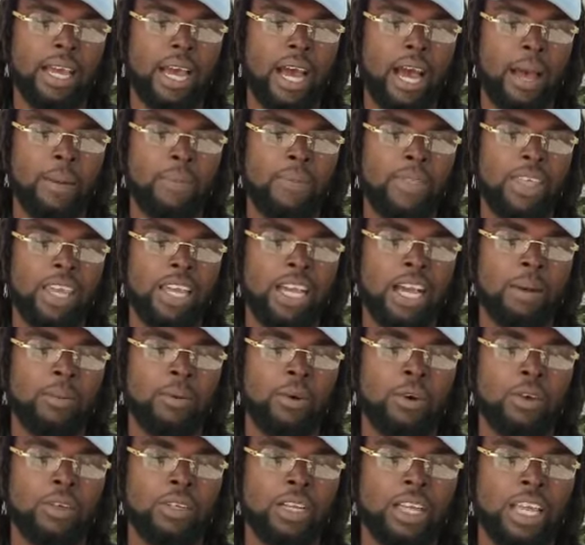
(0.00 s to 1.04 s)
I think
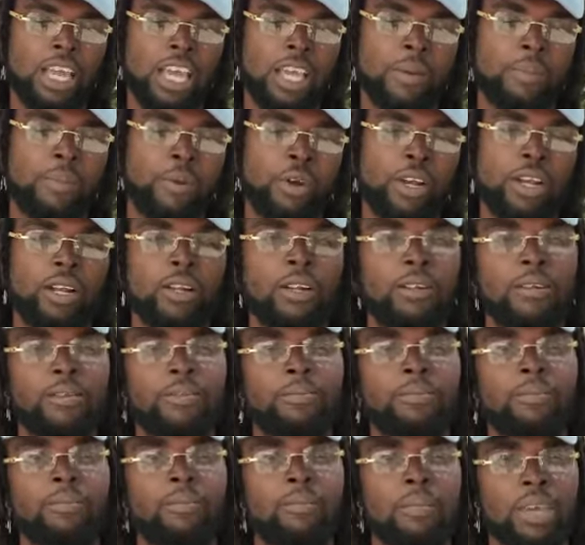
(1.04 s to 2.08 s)
about April,
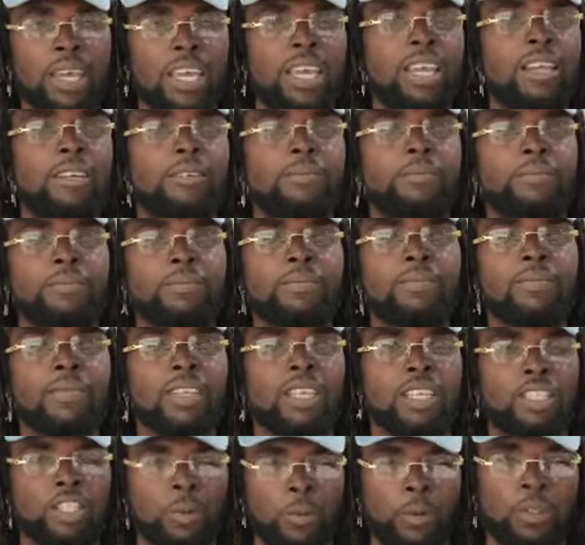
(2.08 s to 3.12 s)
May,
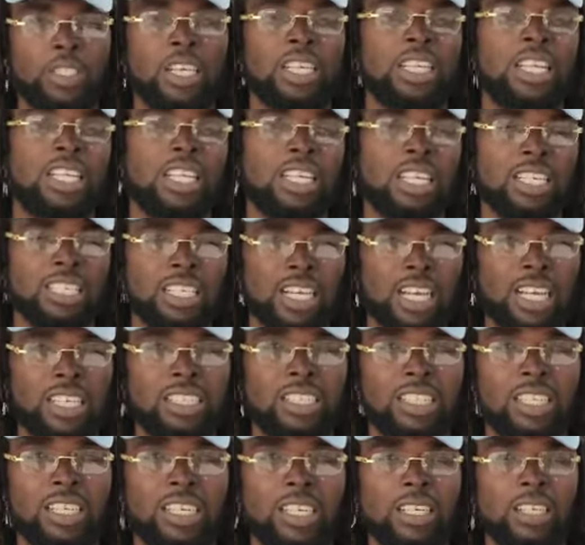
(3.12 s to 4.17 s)
supposed to get a second
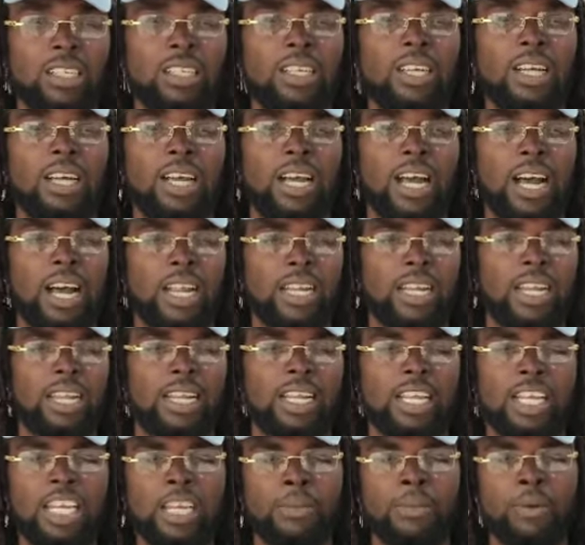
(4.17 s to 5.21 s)
single. And then
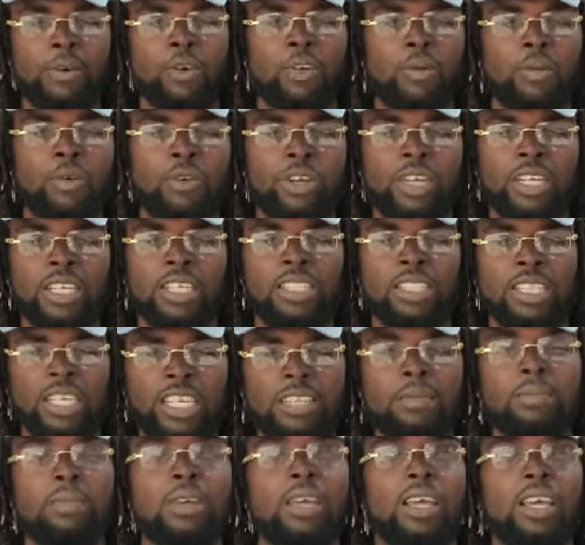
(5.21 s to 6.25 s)
the EP will be released
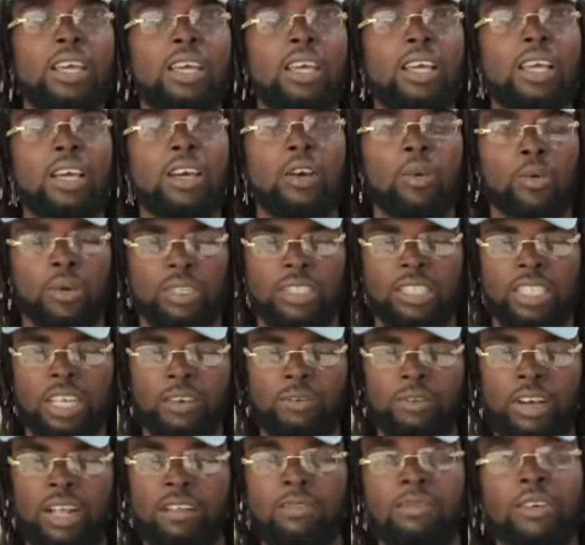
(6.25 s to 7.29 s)
in May with
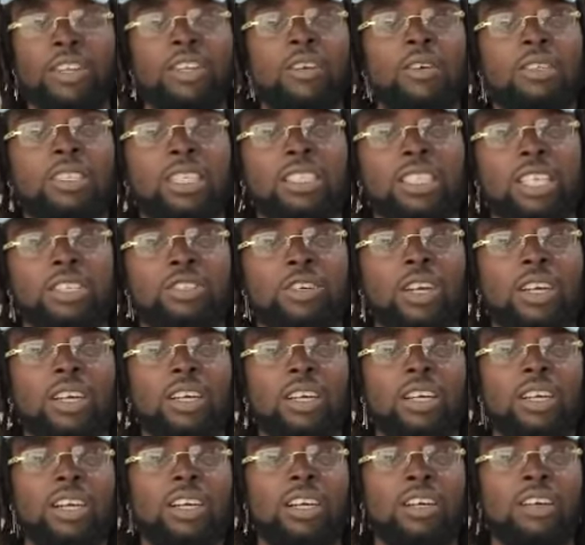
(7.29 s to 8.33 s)
several videos, etc.
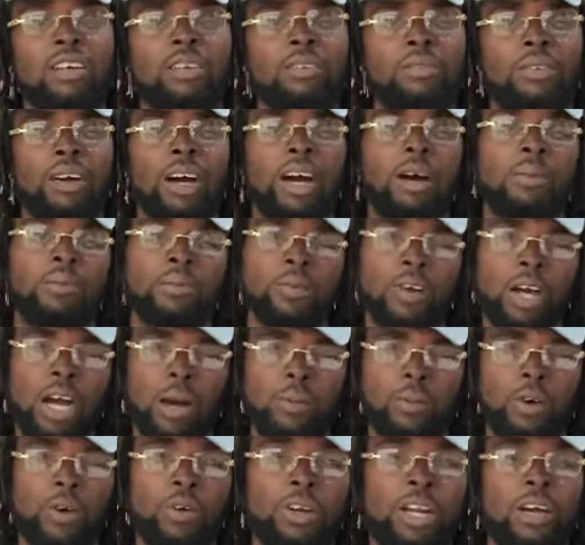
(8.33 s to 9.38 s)

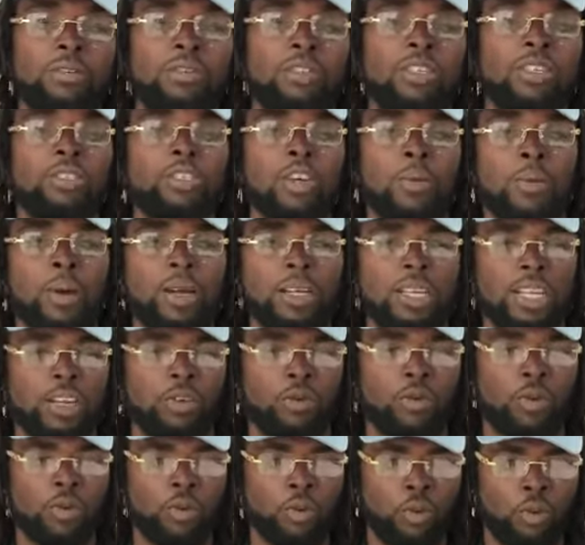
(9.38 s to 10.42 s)
I'm going after the summer, and
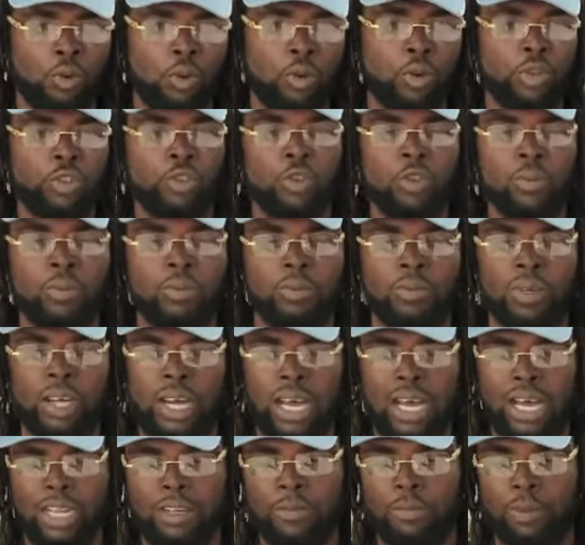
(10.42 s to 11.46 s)
then we resume
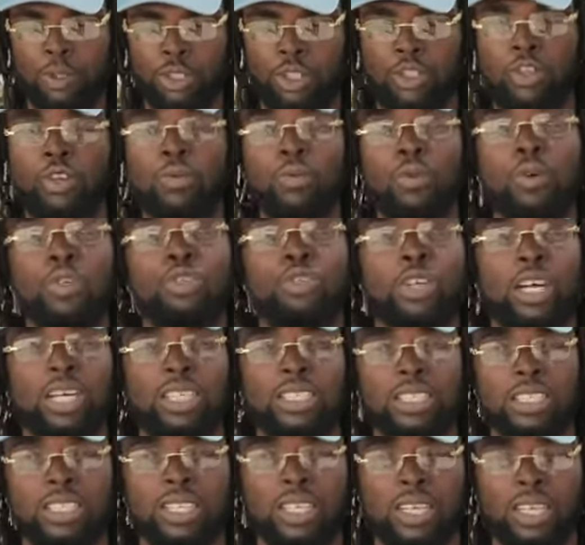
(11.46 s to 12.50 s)
and putting out more
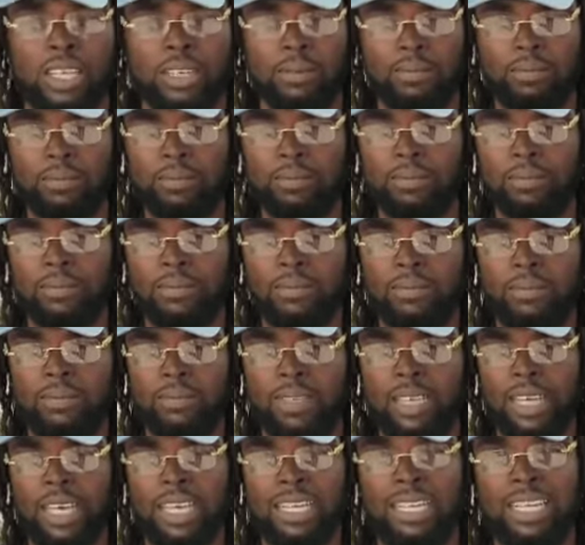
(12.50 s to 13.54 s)
tracks
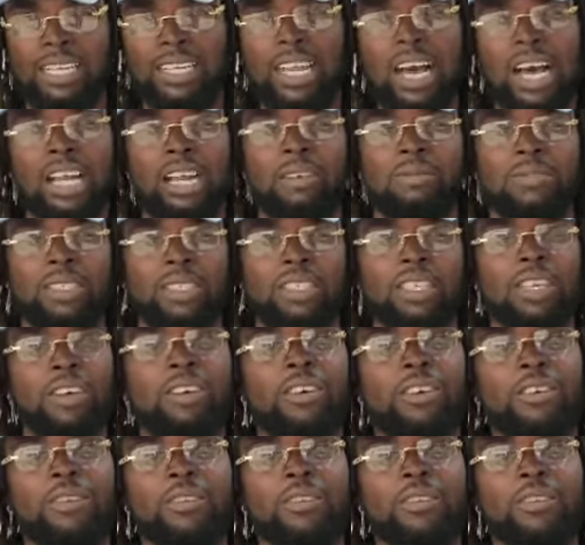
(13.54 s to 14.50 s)
in the dawn of this year.